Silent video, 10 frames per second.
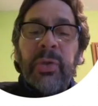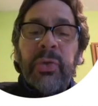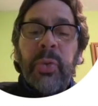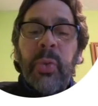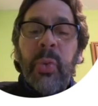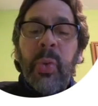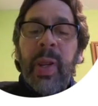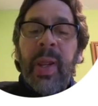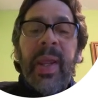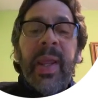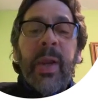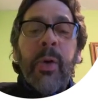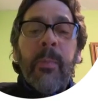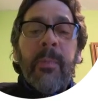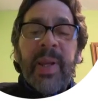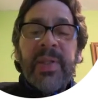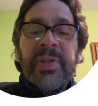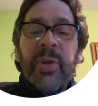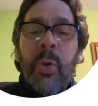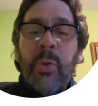through a complex
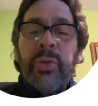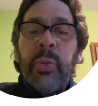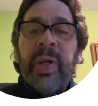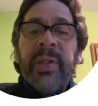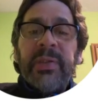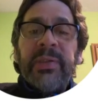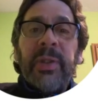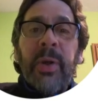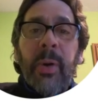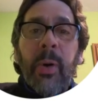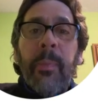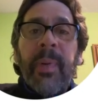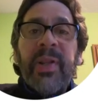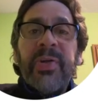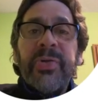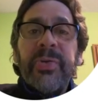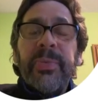conjugated operation.